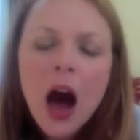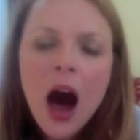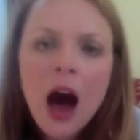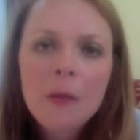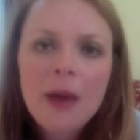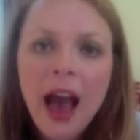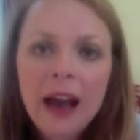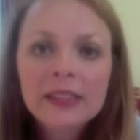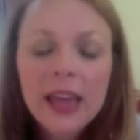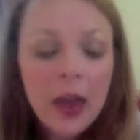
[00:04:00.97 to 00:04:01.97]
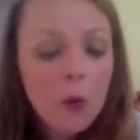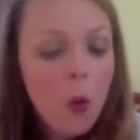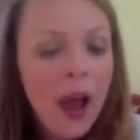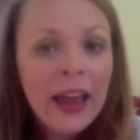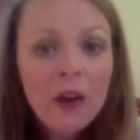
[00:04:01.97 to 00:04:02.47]
as a
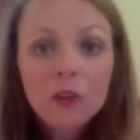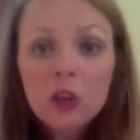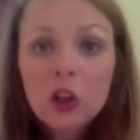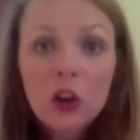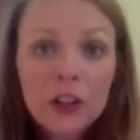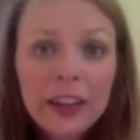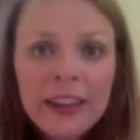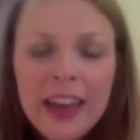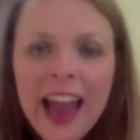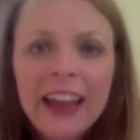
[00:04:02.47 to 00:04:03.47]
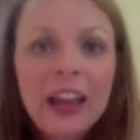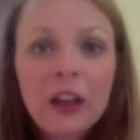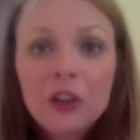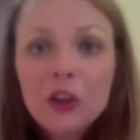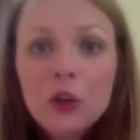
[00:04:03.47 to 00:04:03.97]
way of learning
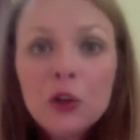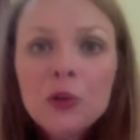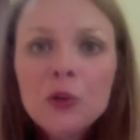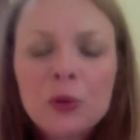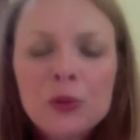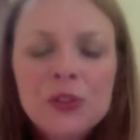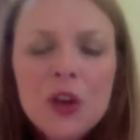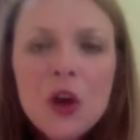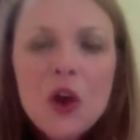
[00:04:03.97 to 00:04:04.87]
and use